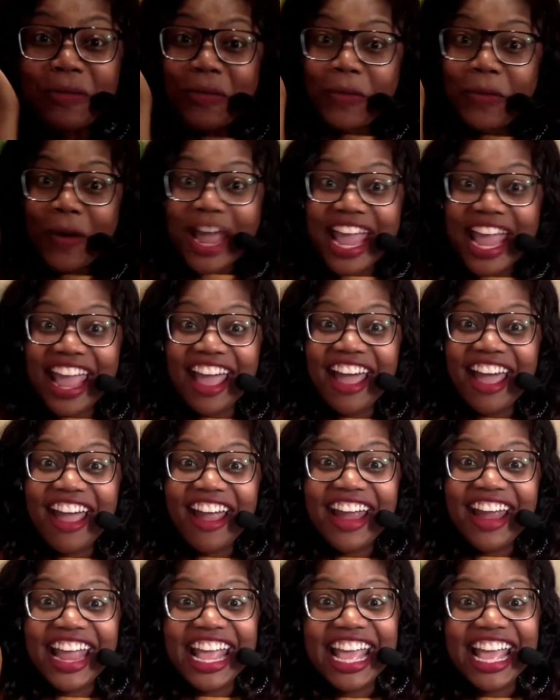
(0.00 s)

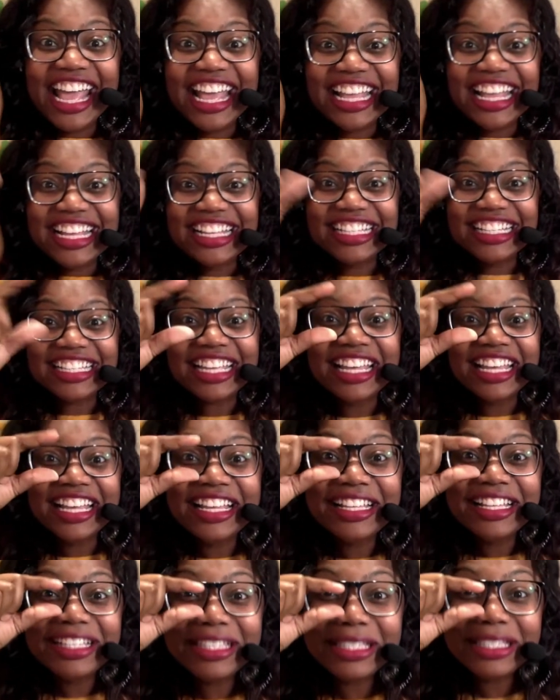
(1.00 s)
Where is
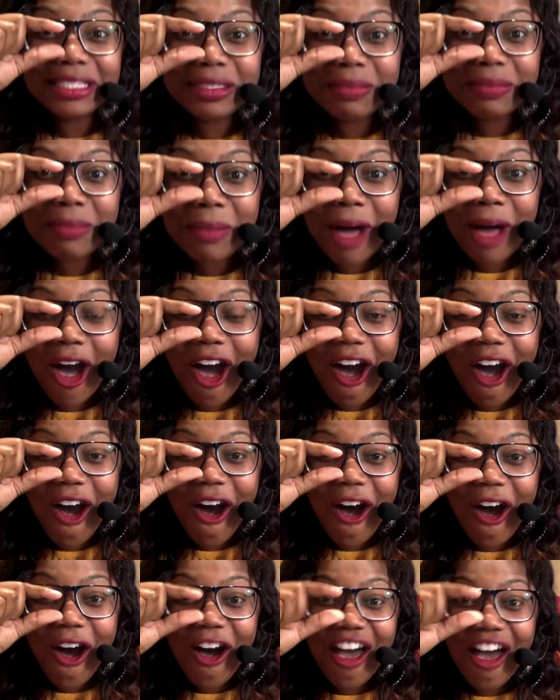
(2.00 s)

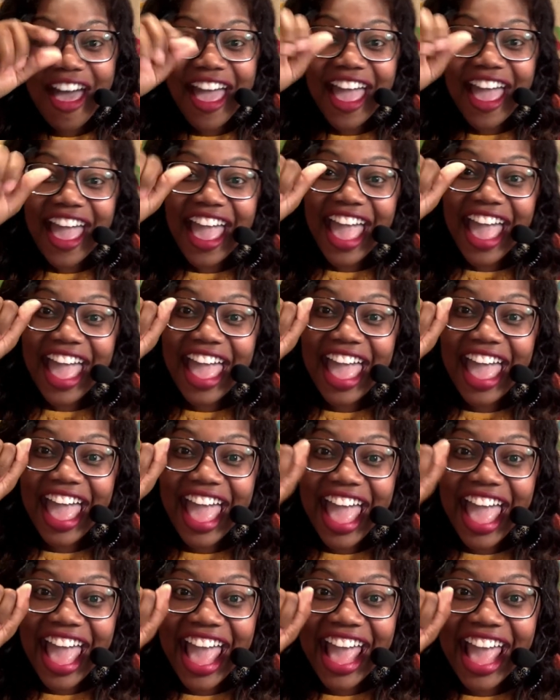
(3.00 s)
small
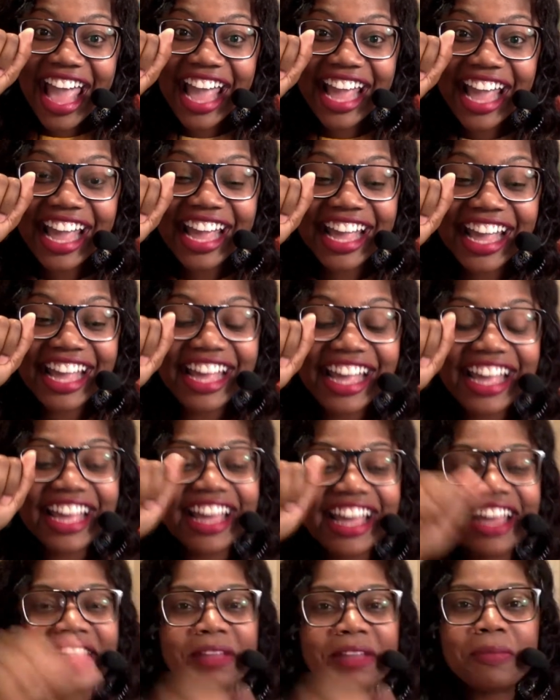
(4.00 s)

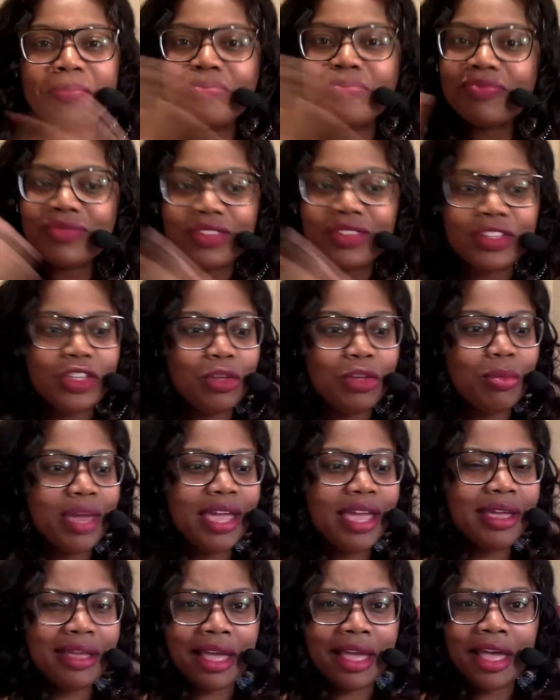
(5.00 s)
a? You
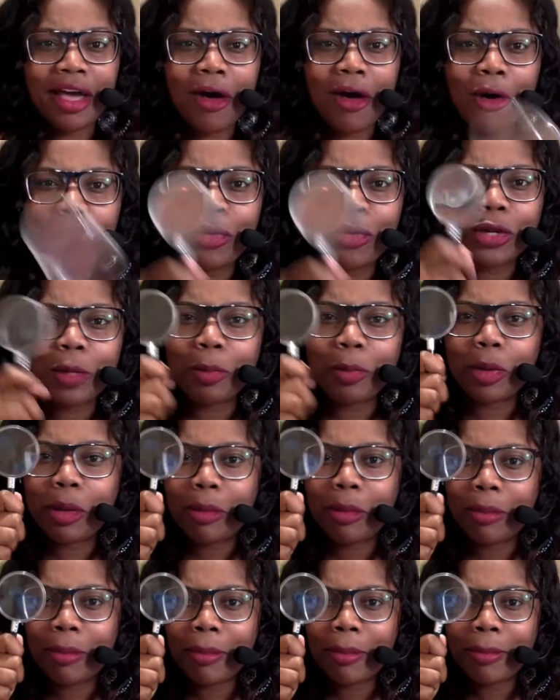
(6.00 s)
may hold up a
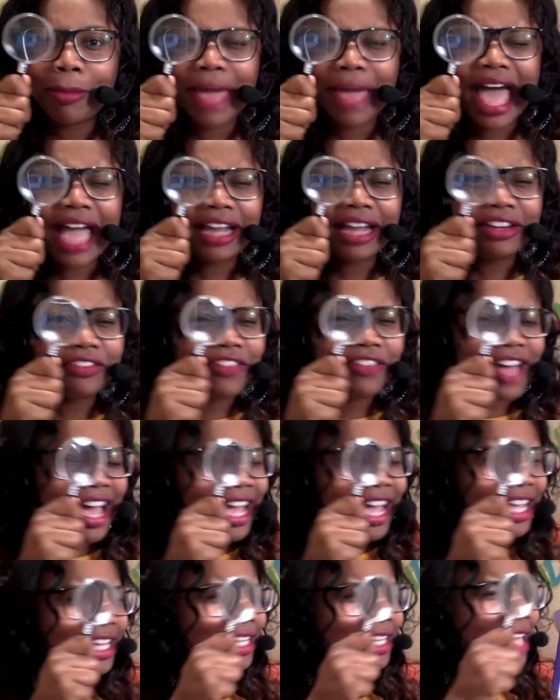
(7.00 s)

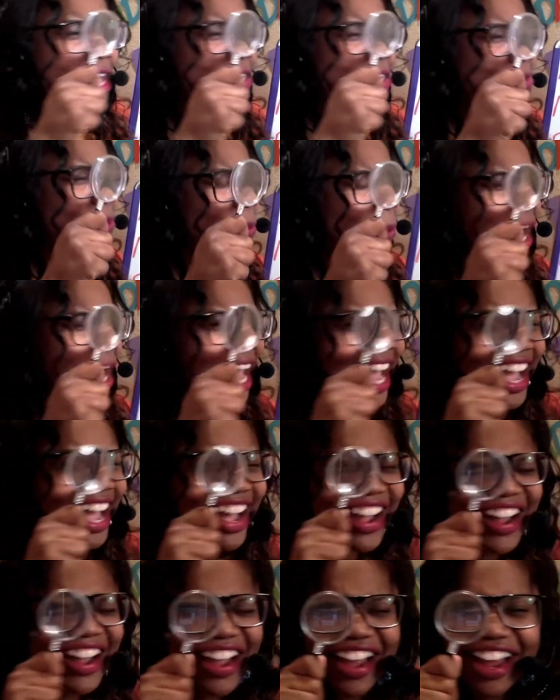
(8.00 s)
magnifying glass.
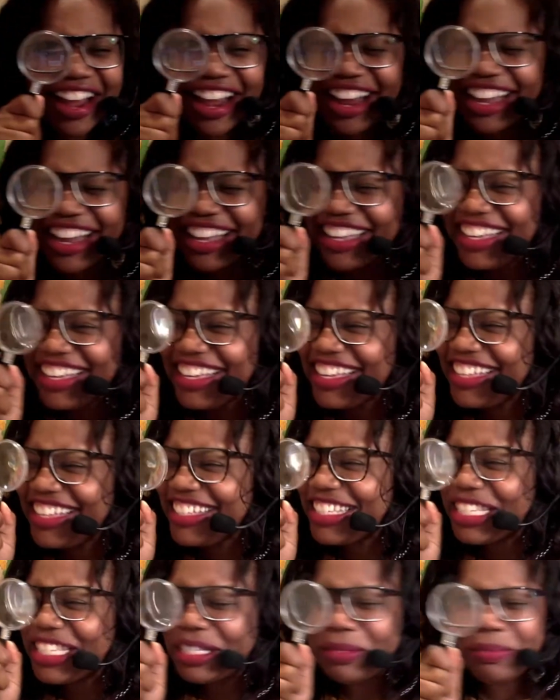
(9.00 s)
Where
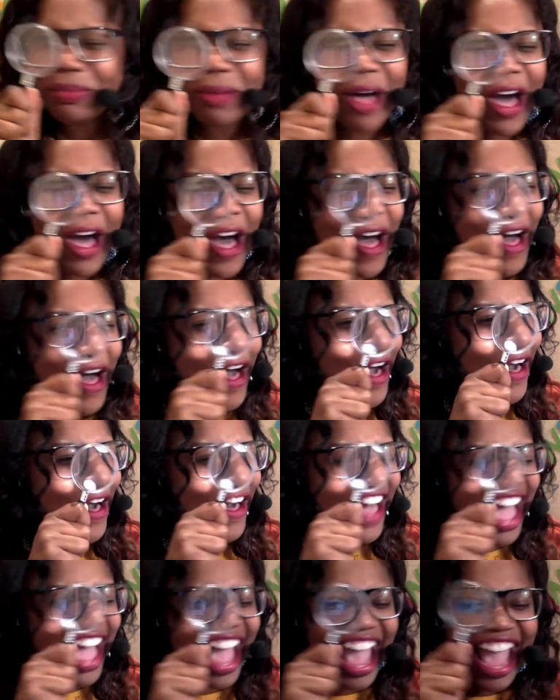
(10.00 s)
is small
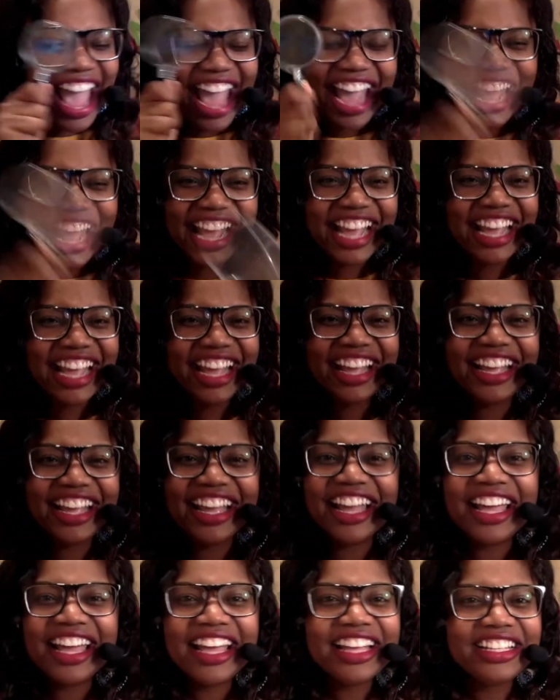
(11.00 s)

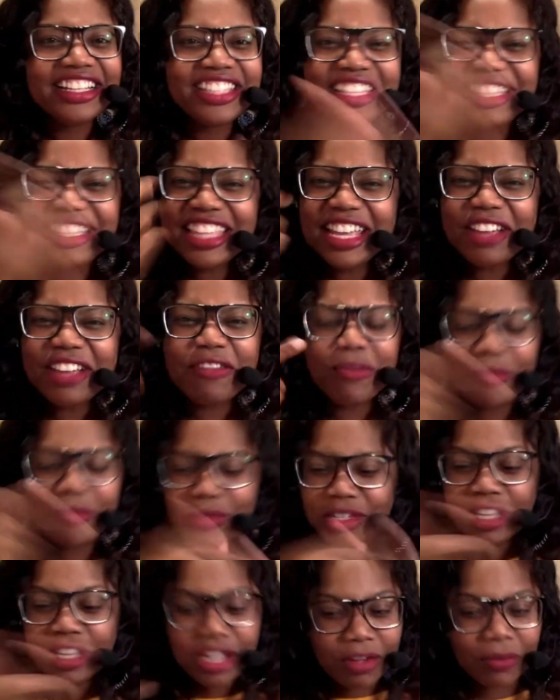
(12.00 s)
a? Just
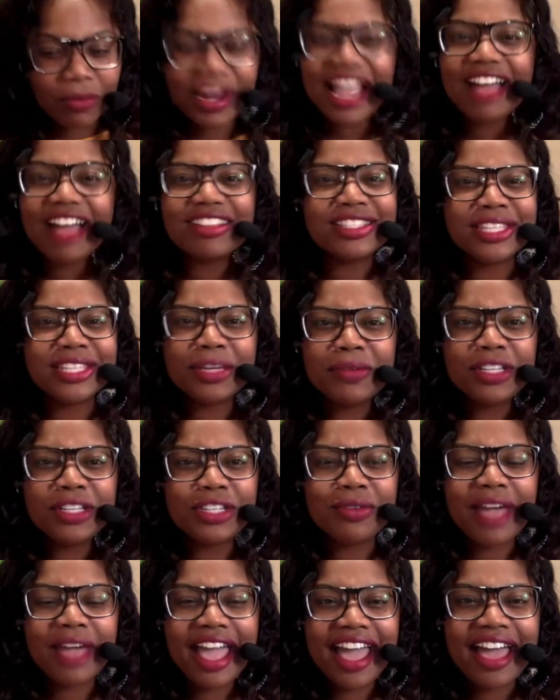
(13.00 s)
look around, see what
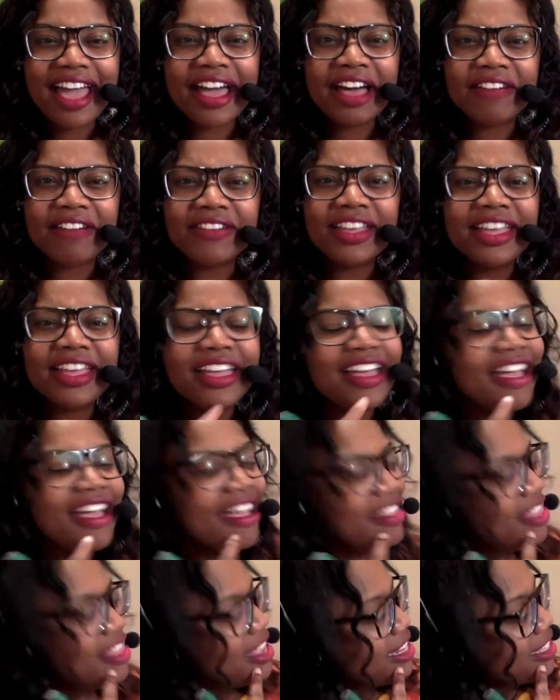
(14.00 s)
you have,
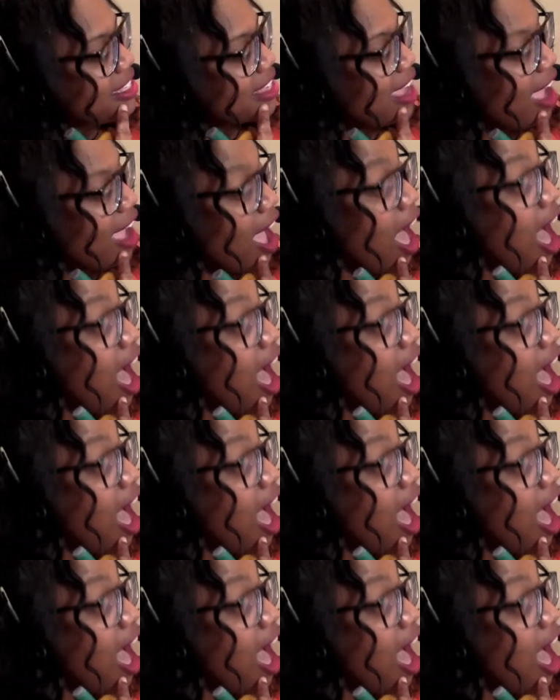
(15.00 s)
and then say,